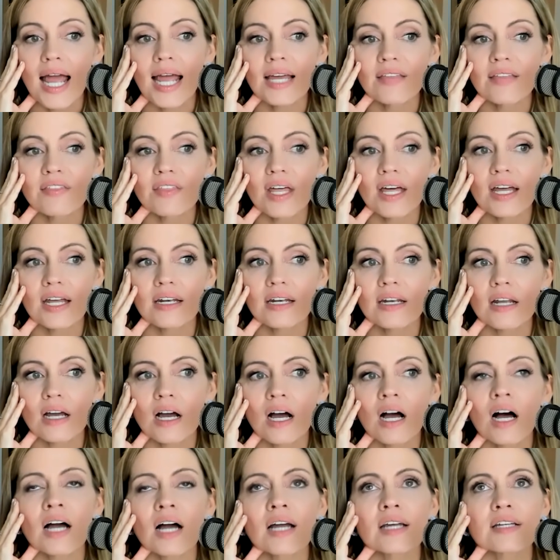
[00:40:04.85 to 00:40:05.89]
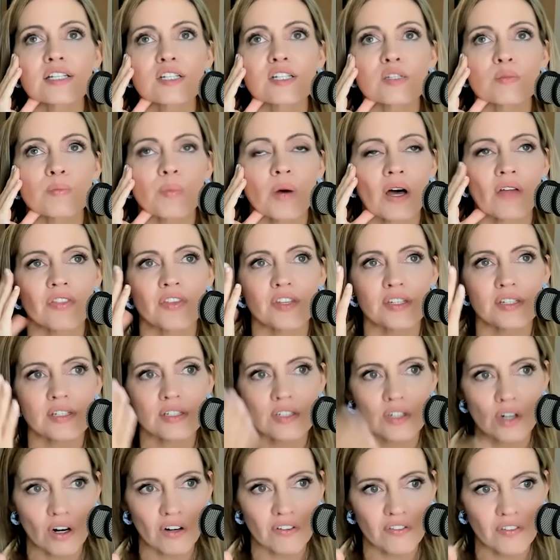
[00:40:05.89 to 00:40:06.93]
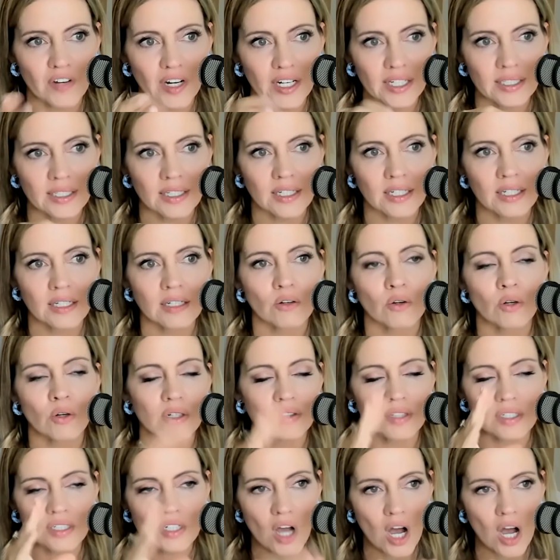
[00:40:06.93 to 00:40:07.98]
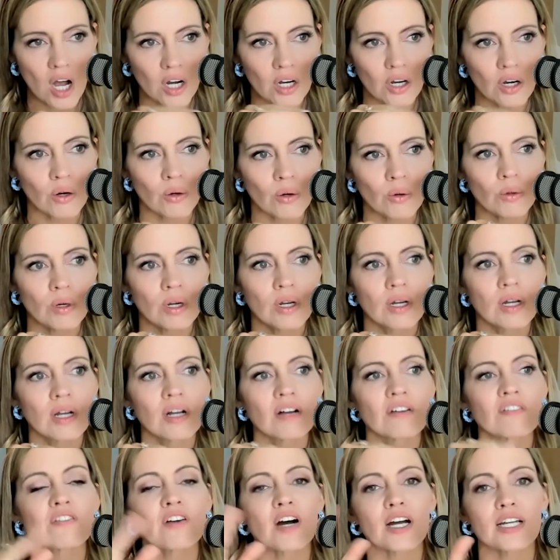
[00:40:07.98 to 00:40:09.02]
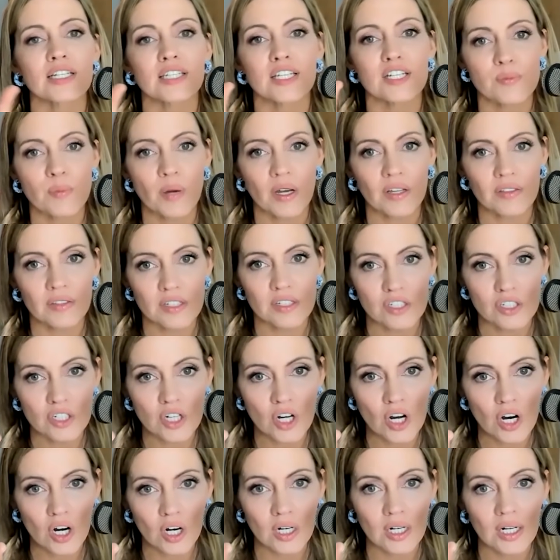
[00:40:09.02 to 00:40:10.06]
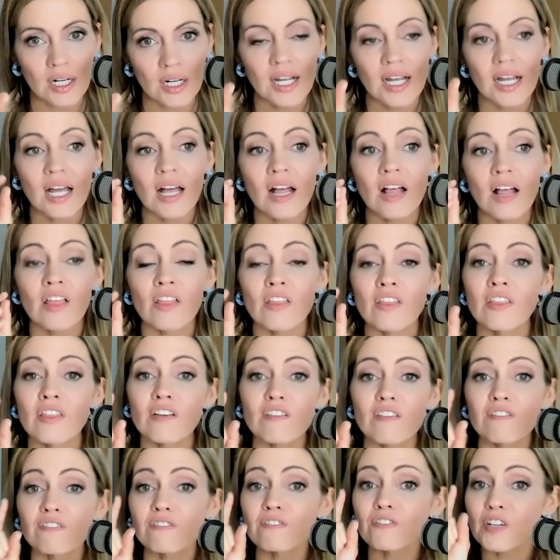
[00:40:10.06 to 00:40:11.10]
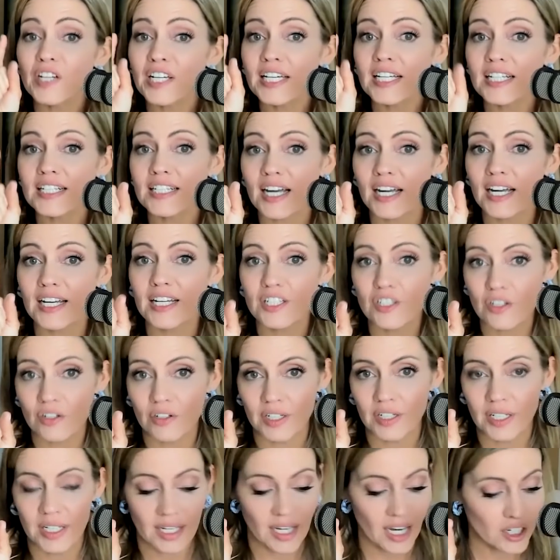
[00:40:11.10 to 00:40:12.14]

And then I spot the star finally, or the taco finally spot the star the freaking tiny donkey.